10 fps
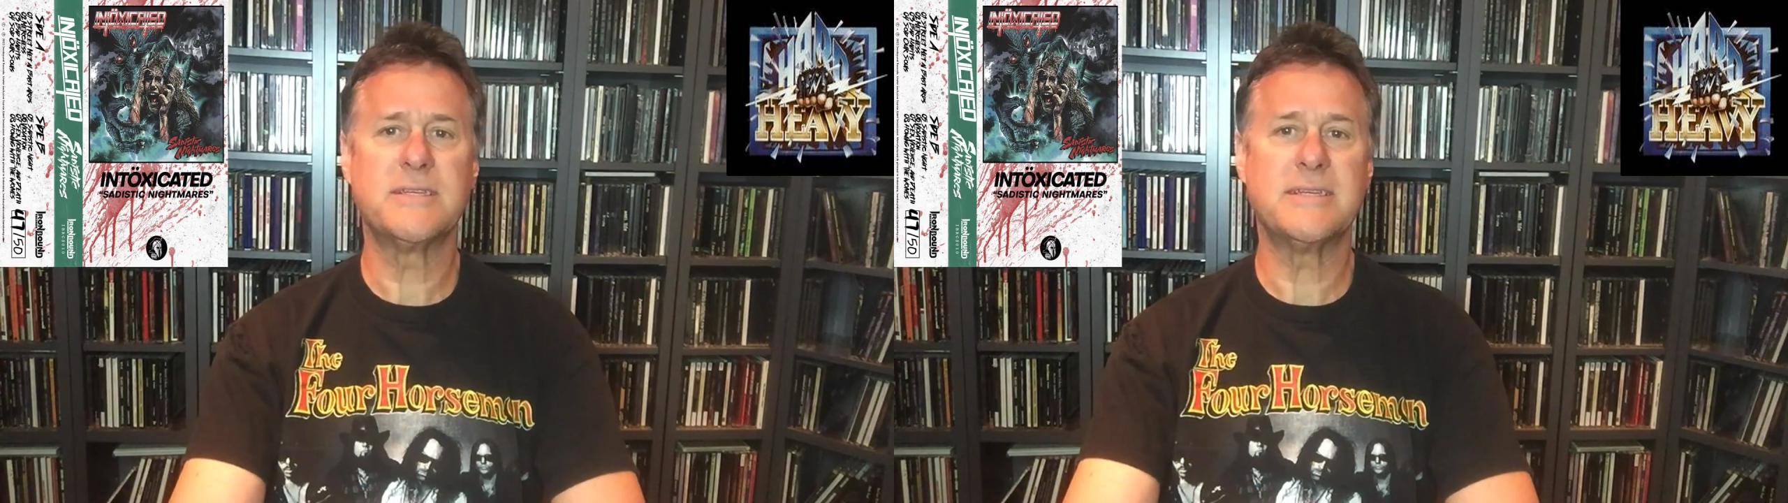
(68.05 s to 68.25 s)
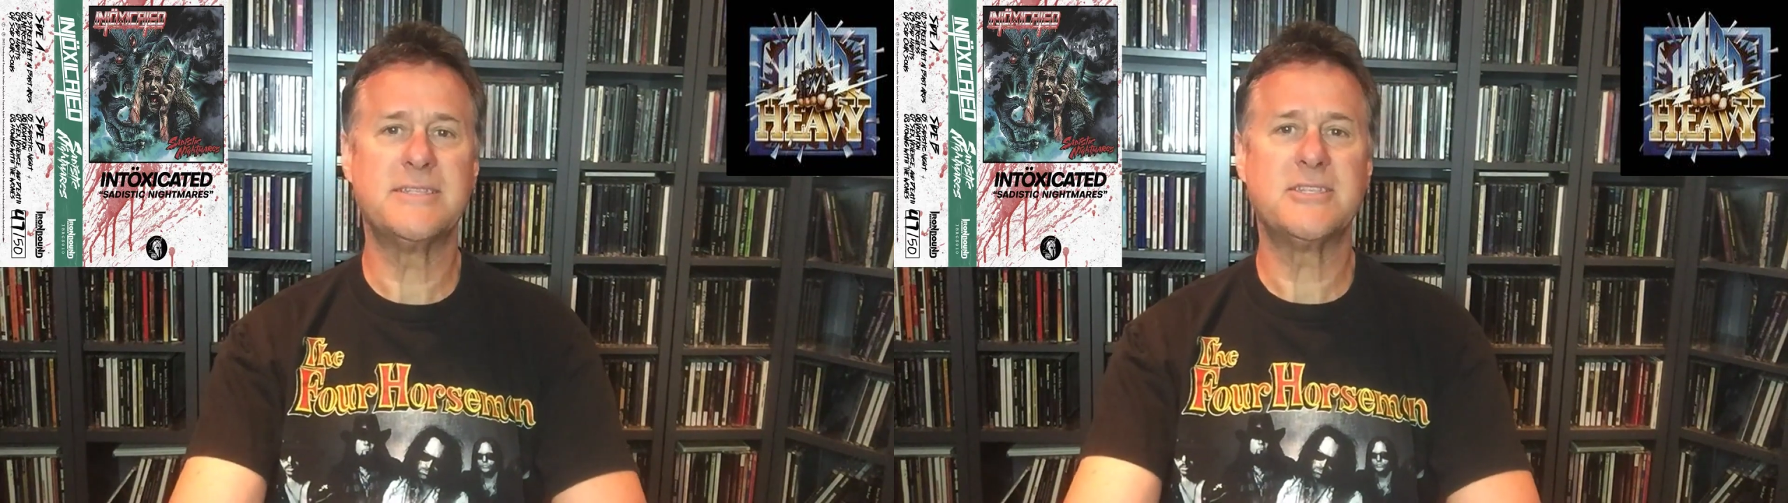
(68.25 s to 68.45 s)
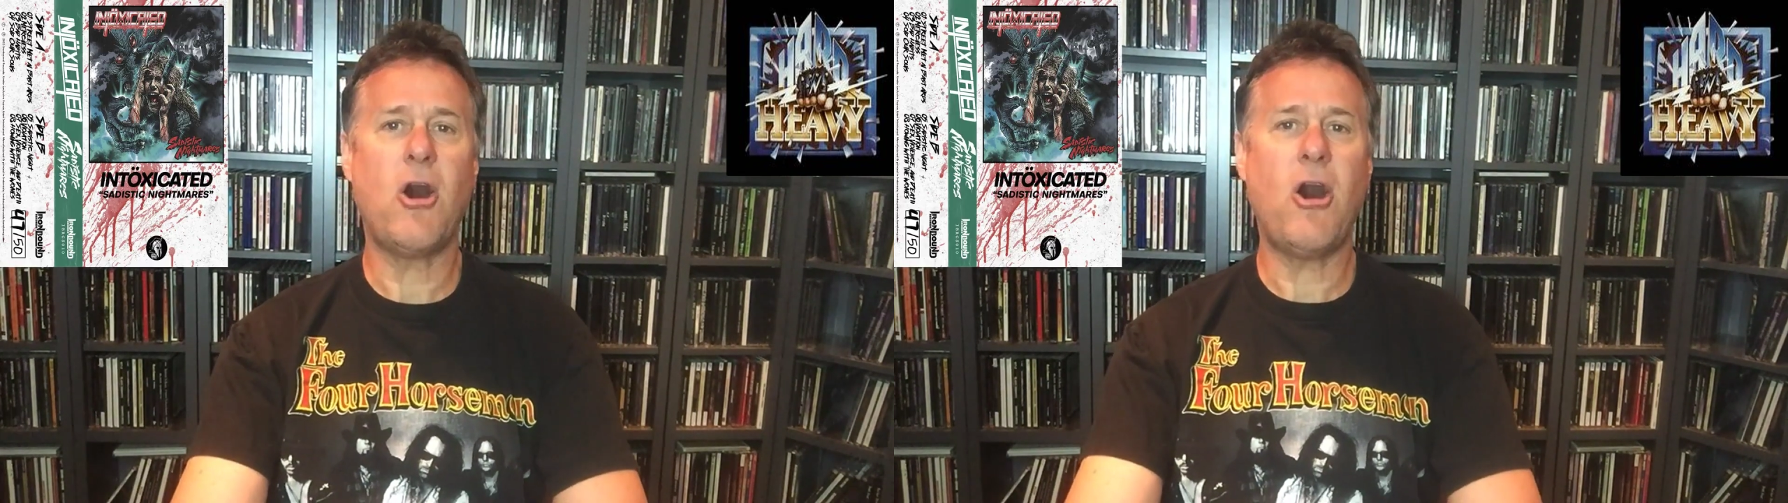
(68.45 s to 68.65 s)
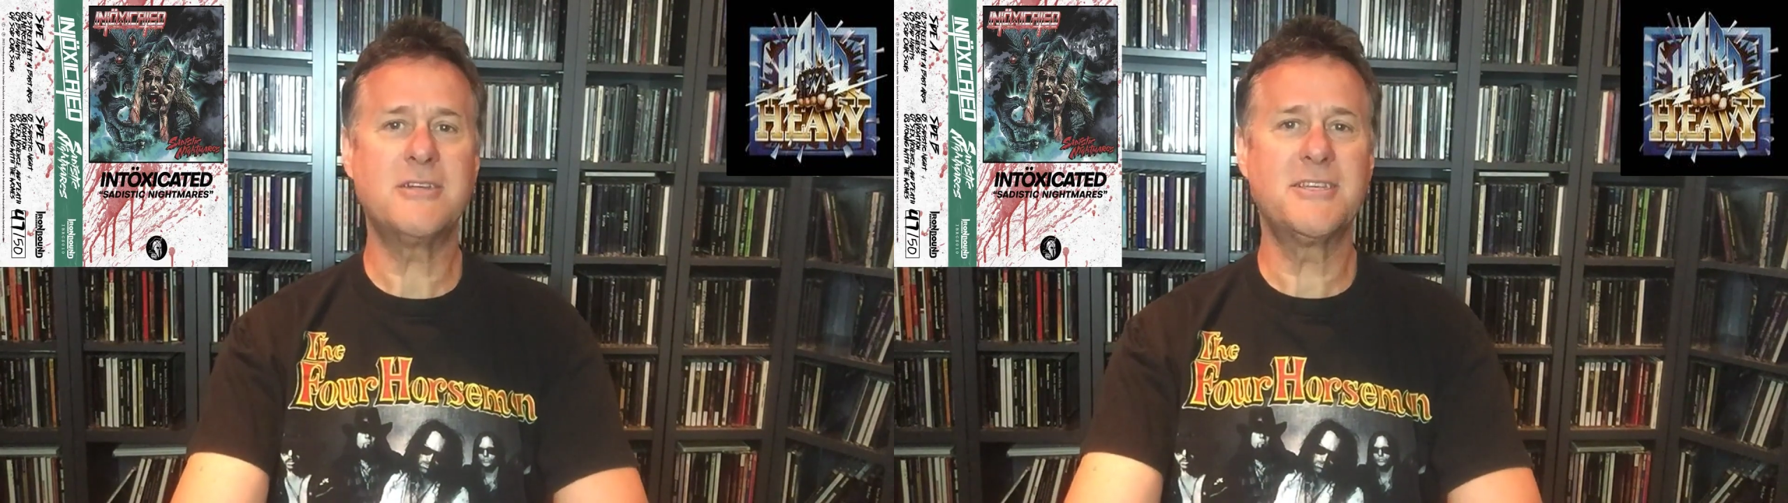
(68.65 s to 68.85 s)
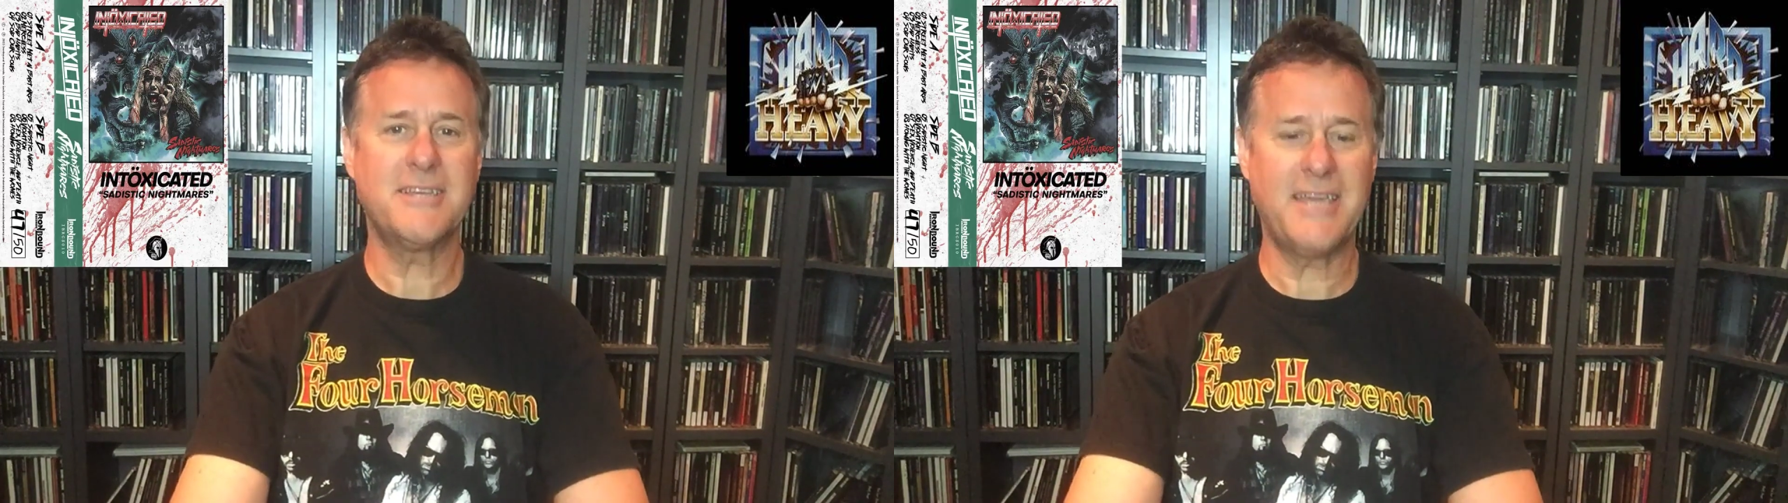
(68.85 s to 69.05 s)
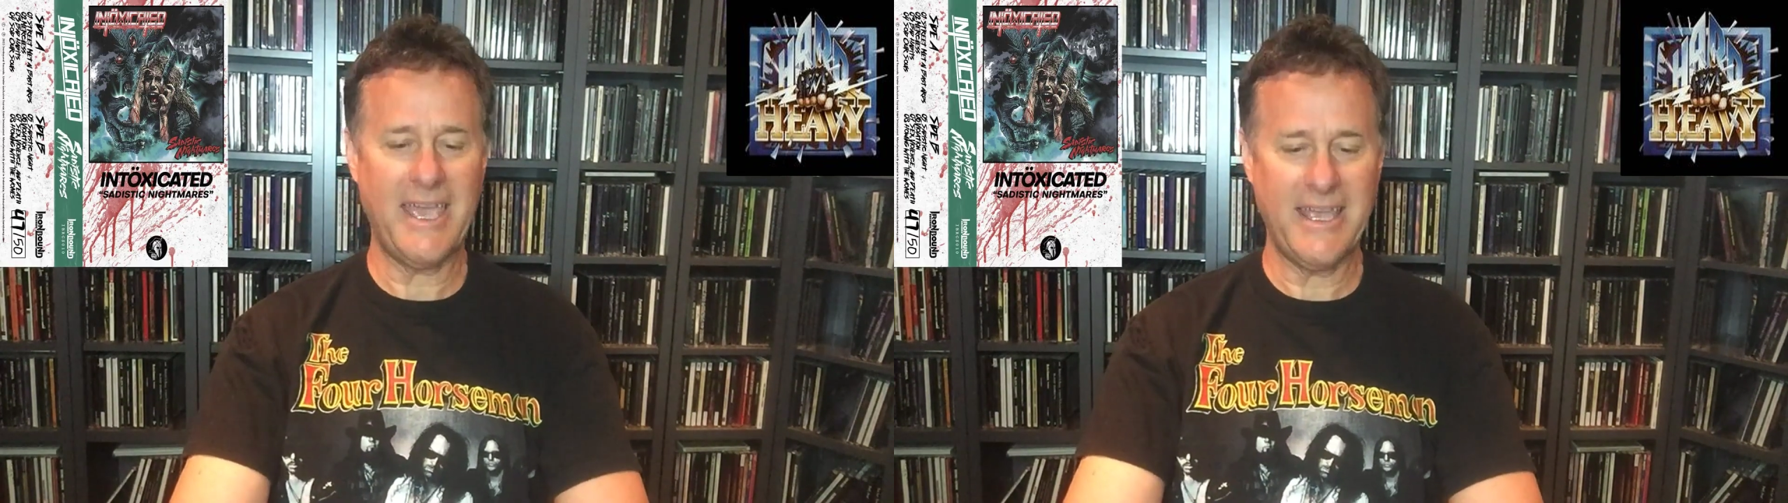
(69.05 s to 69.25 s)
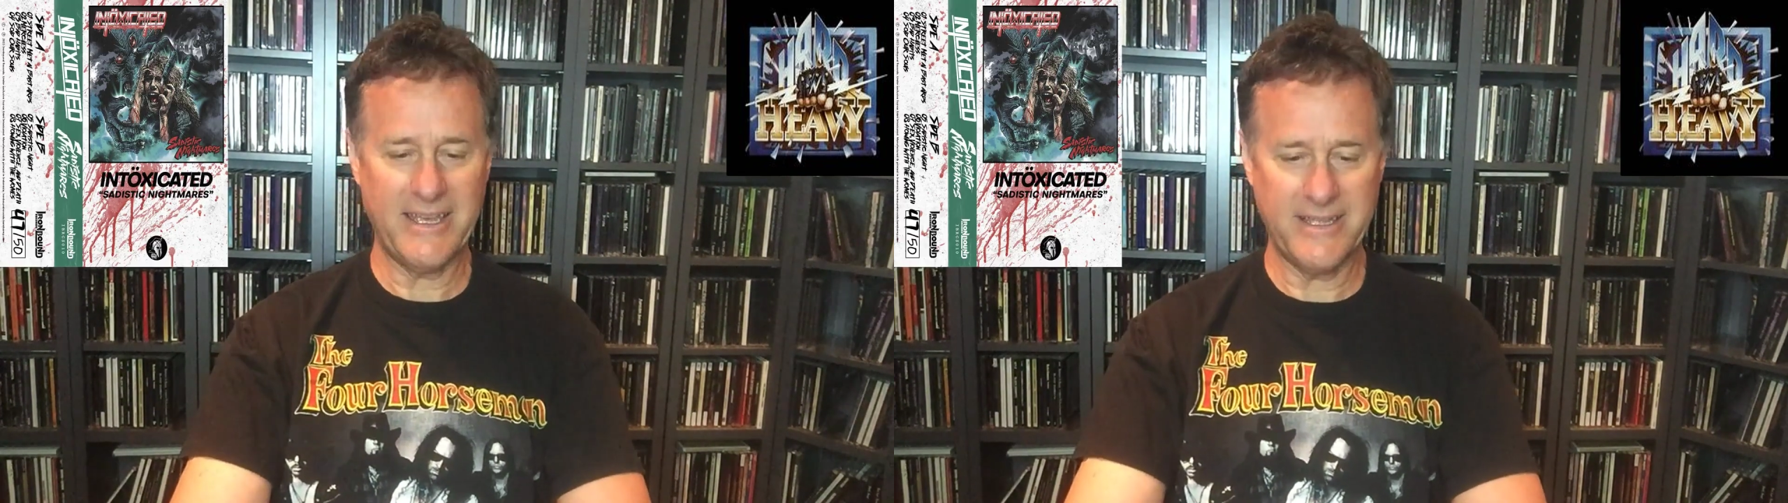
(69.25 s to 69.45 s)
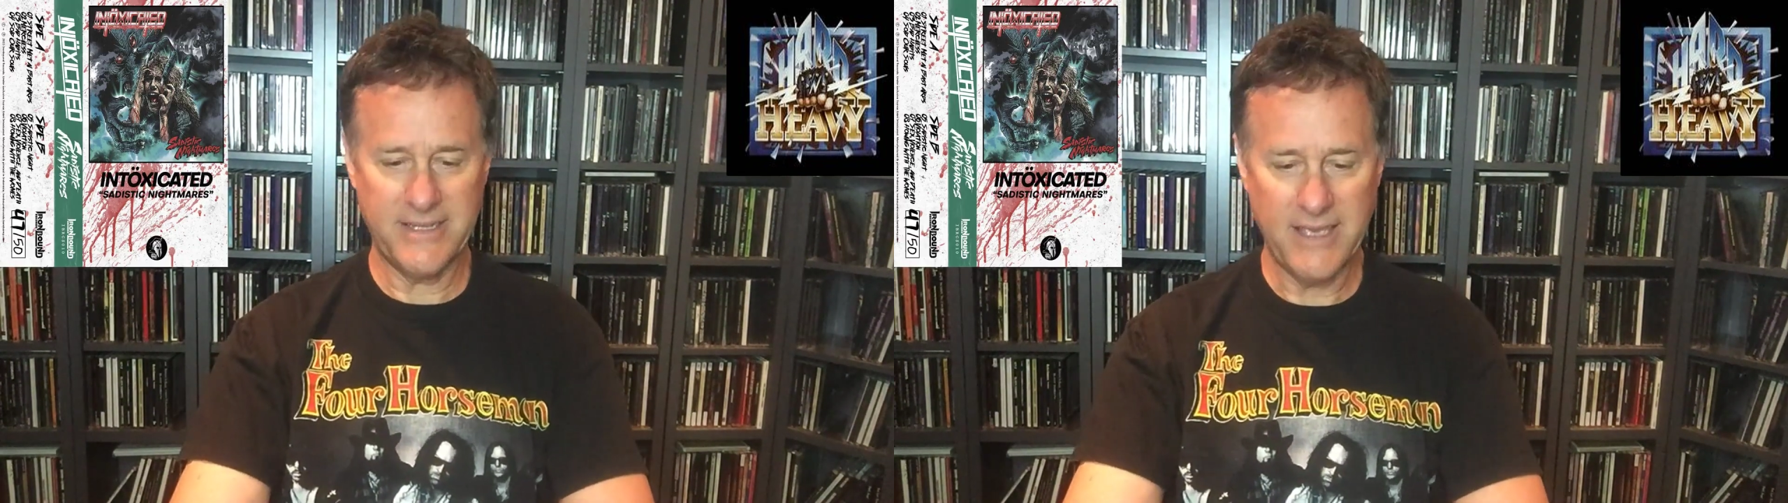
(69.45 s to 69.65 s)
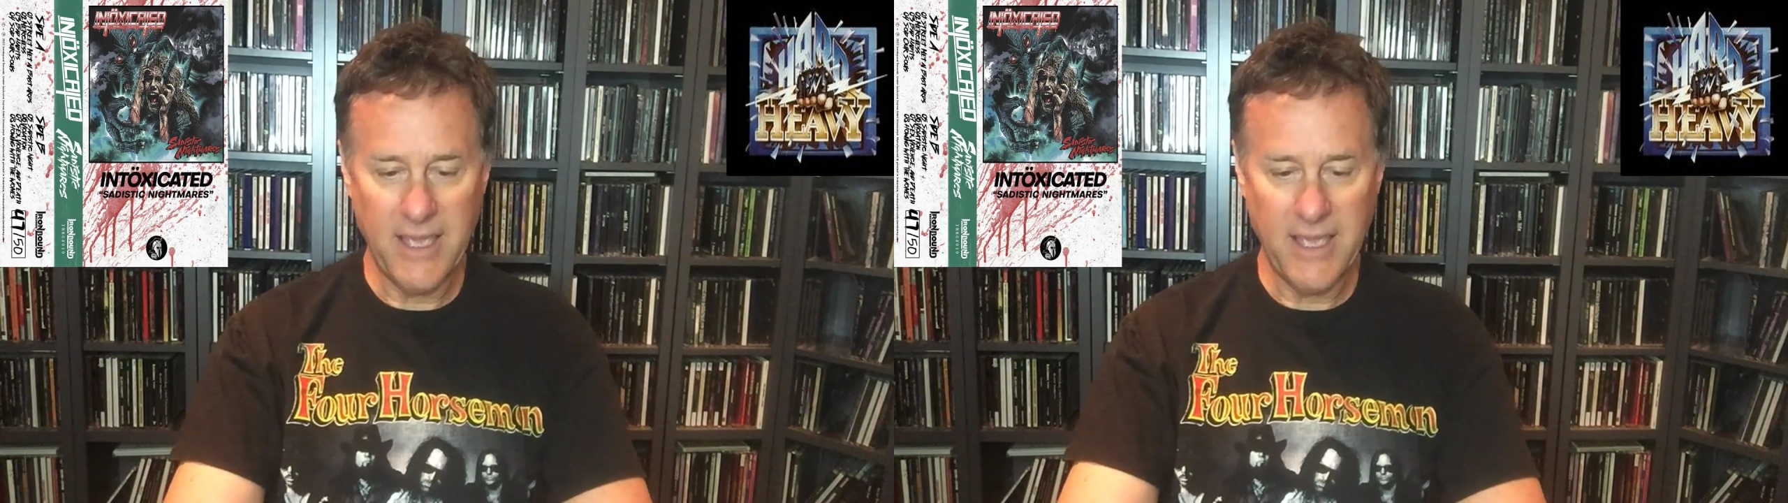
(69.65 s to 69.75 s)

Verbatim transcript: intoxicated